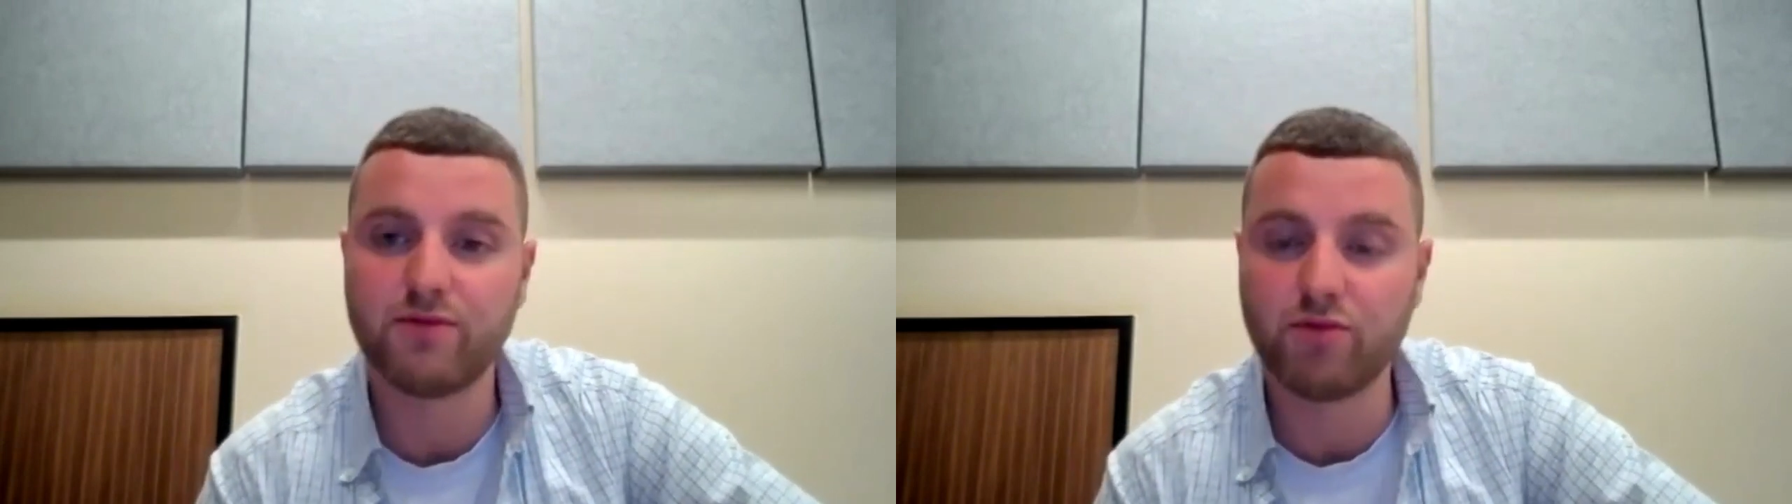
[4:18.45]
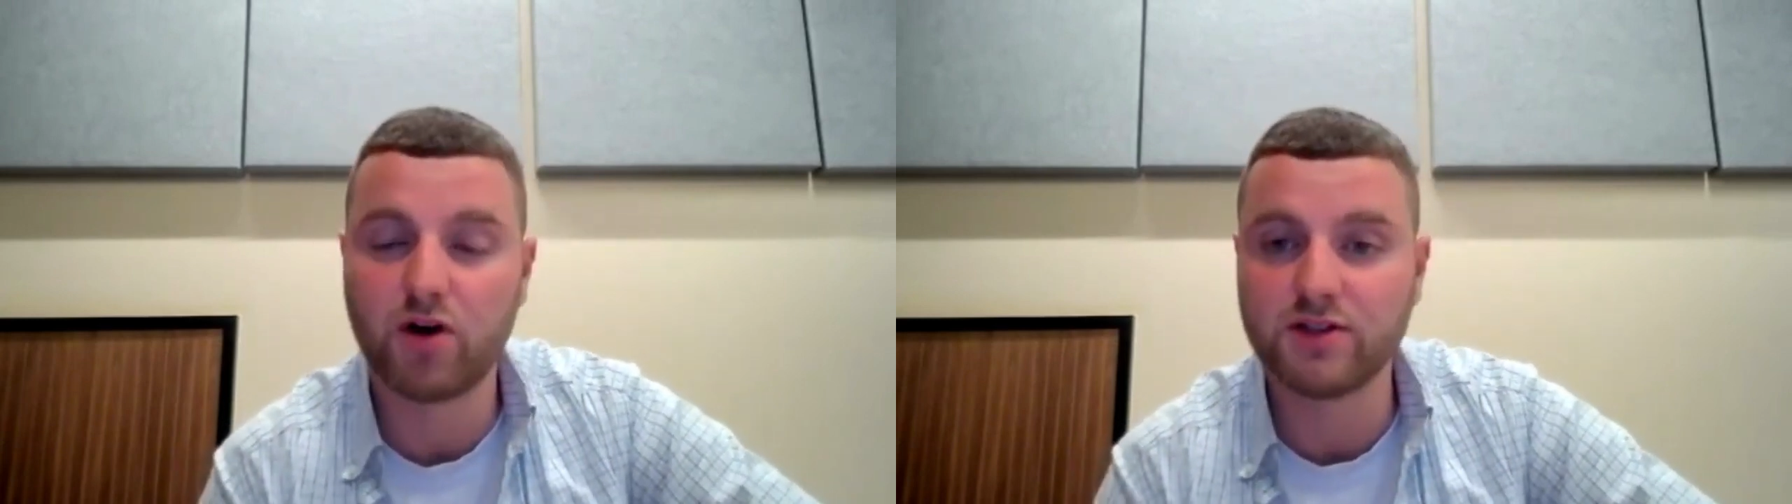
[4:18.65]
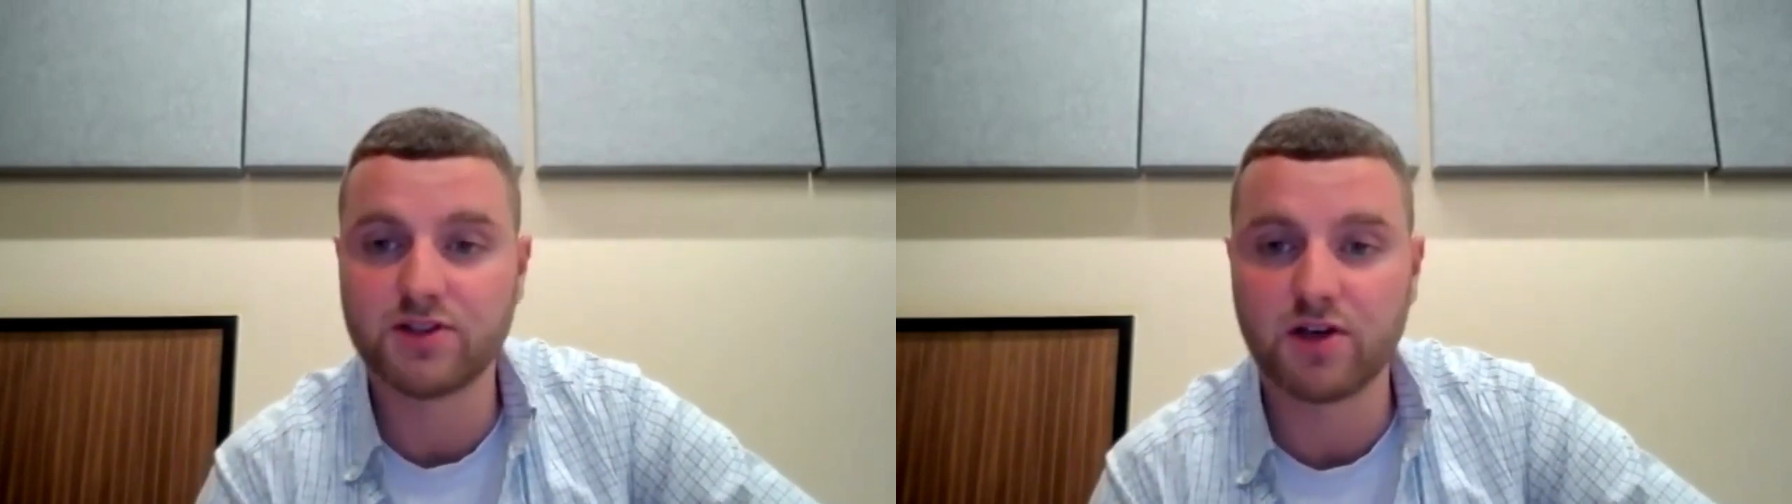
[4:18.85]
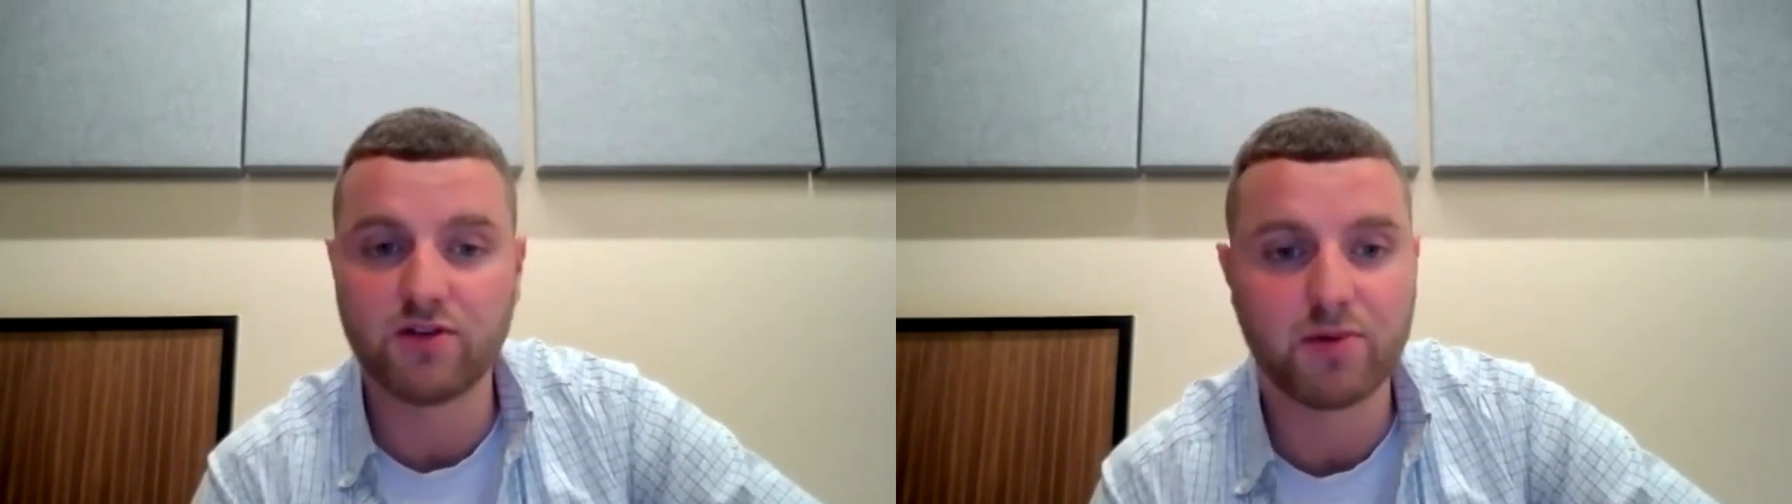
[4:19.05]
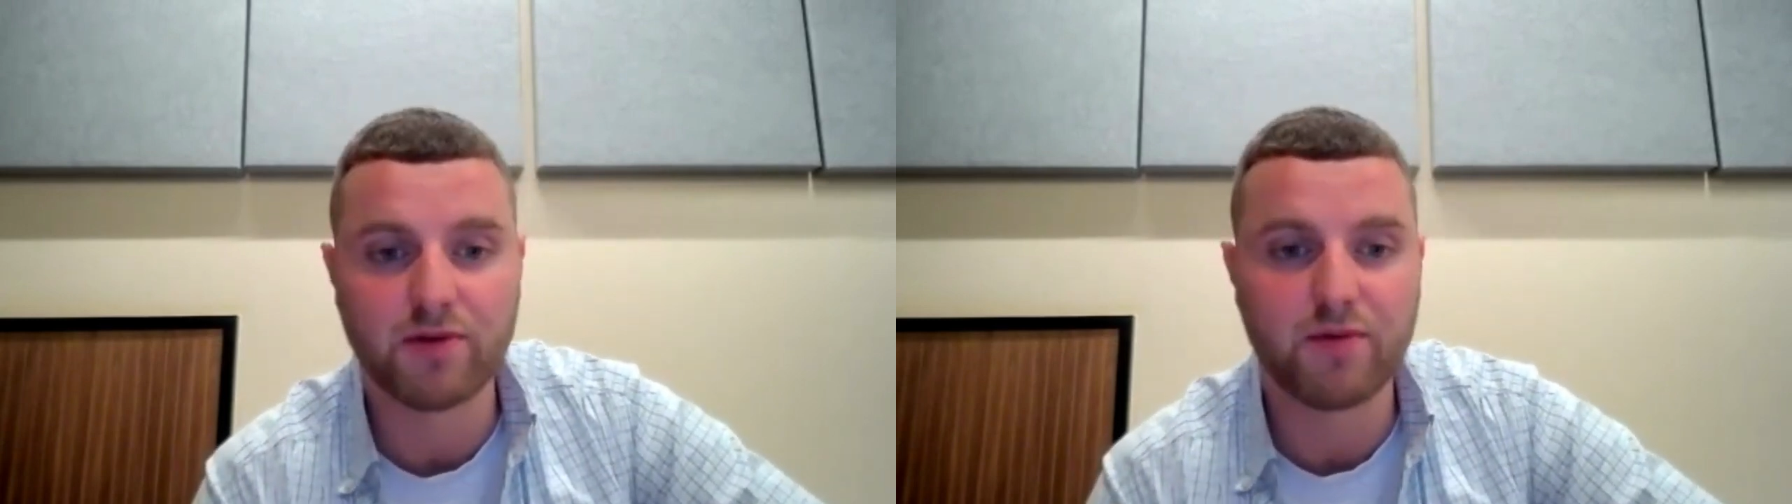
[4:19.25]
in Ryan
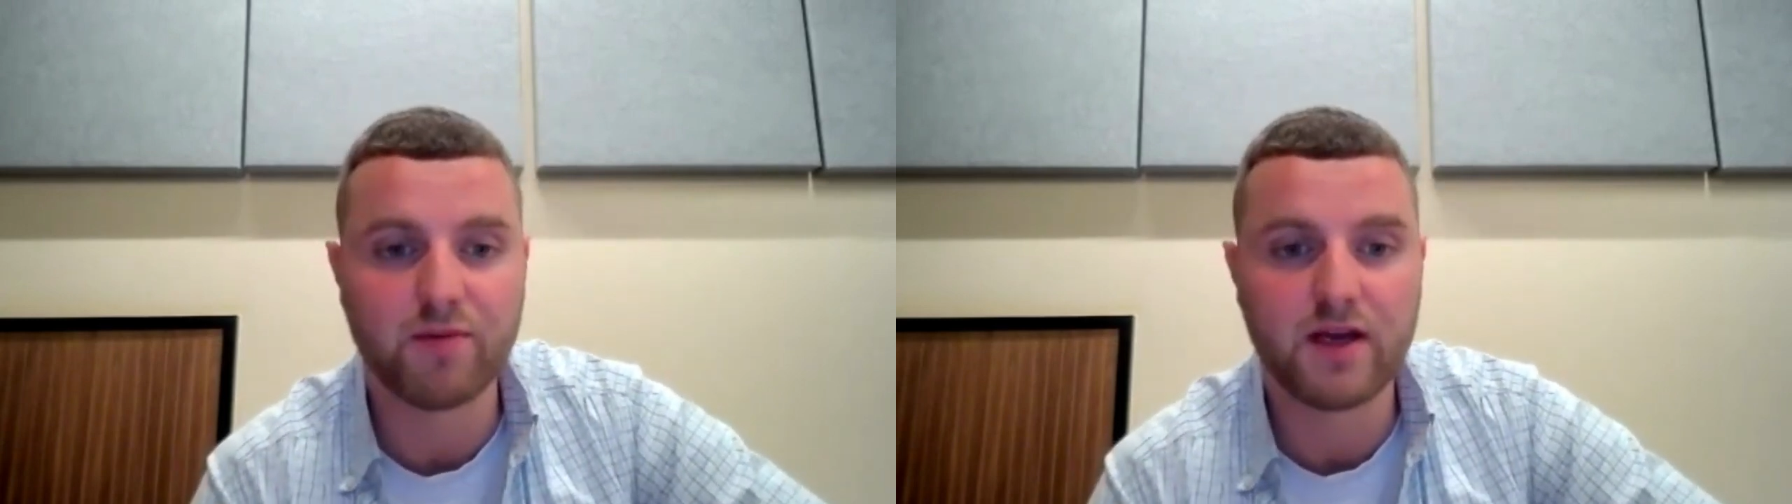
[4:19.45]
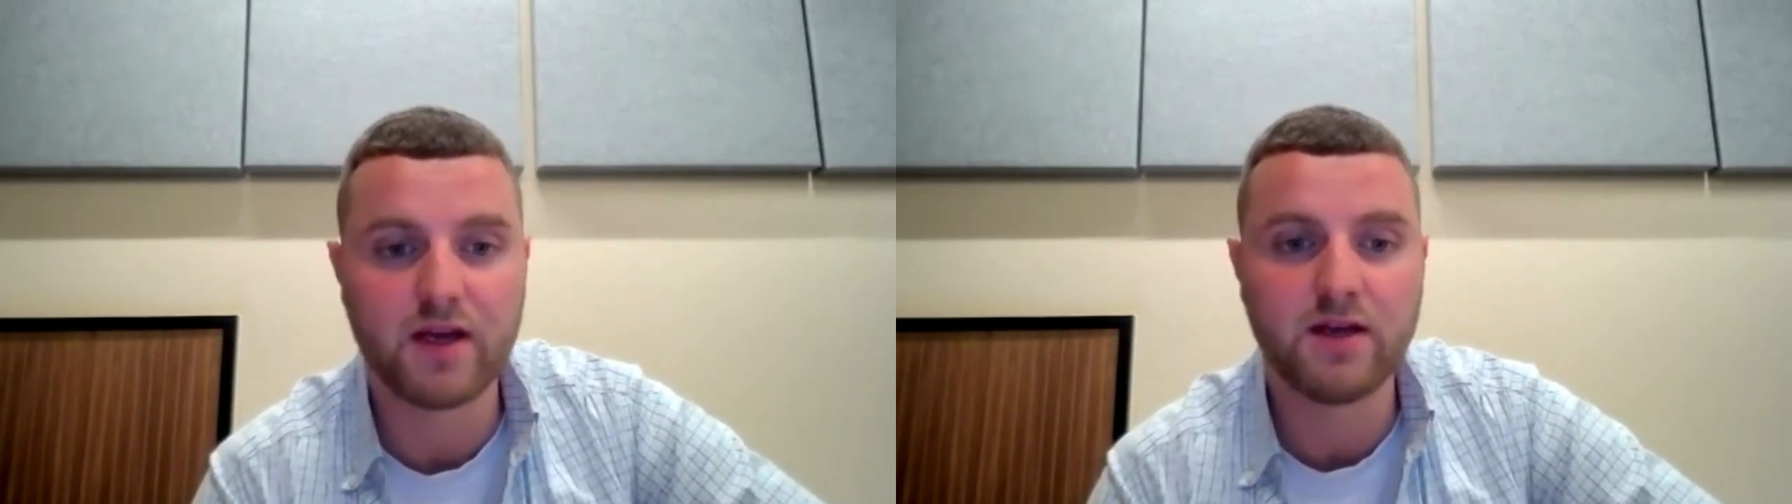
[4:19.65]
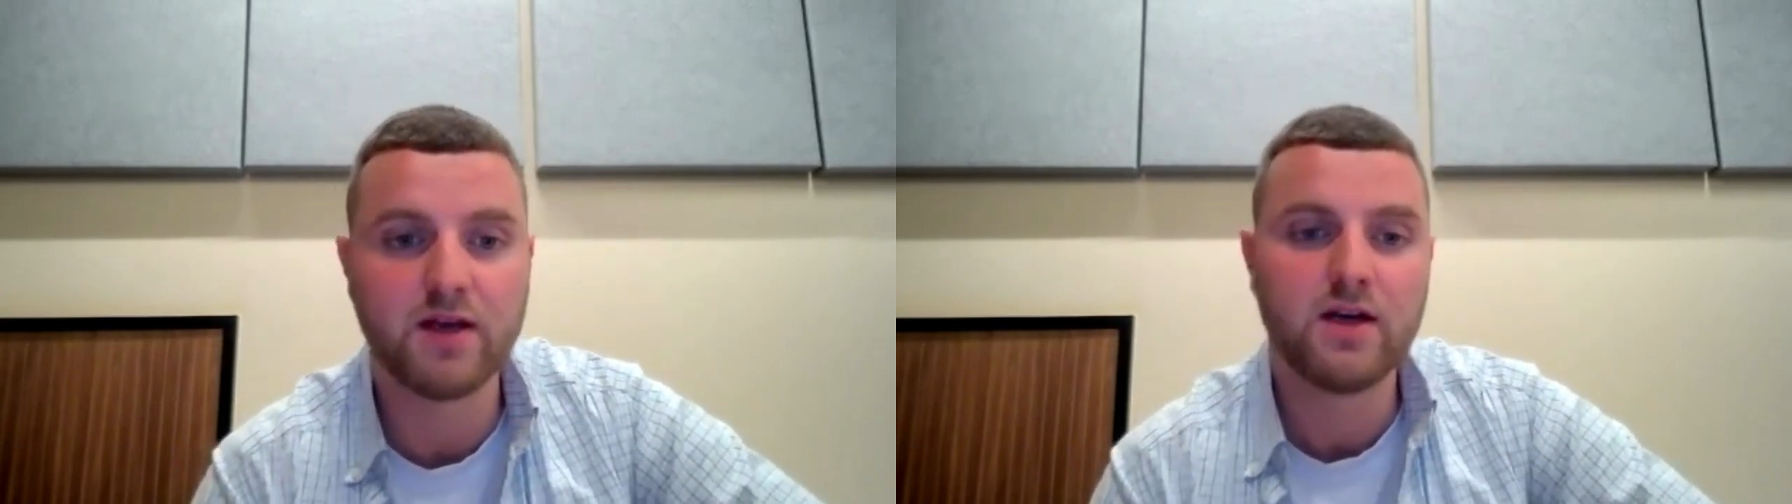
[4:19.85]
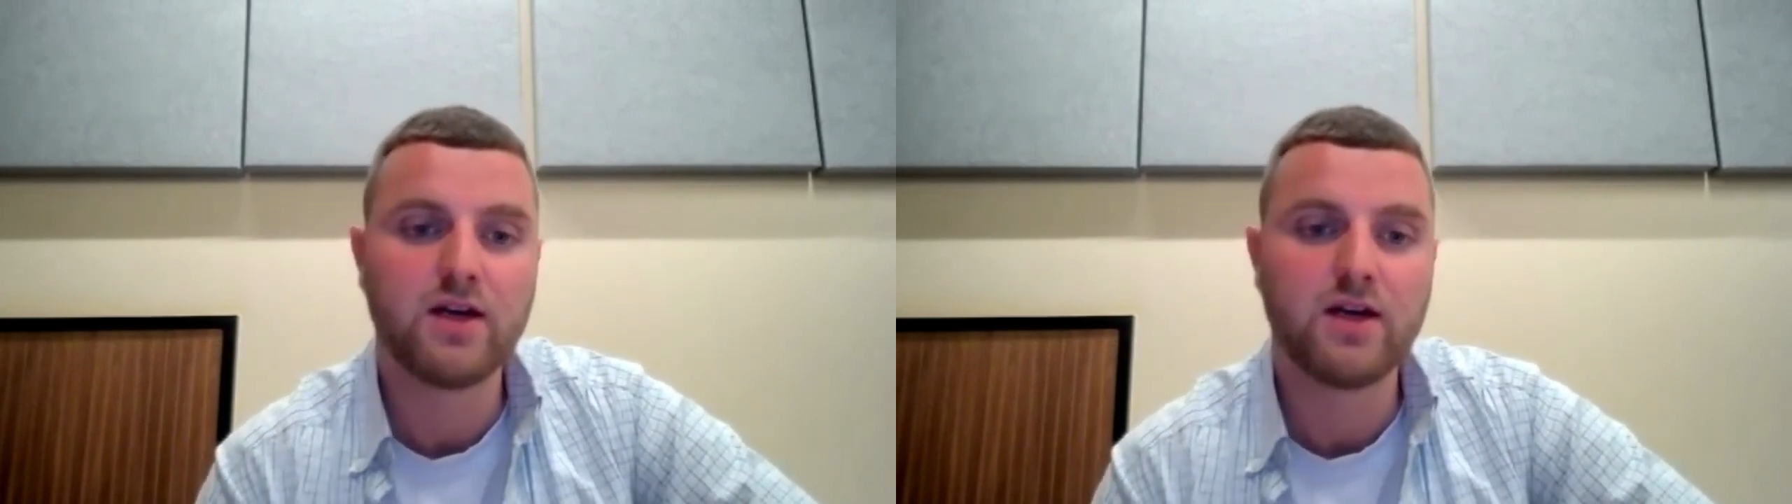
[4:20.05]
Jones, but for me,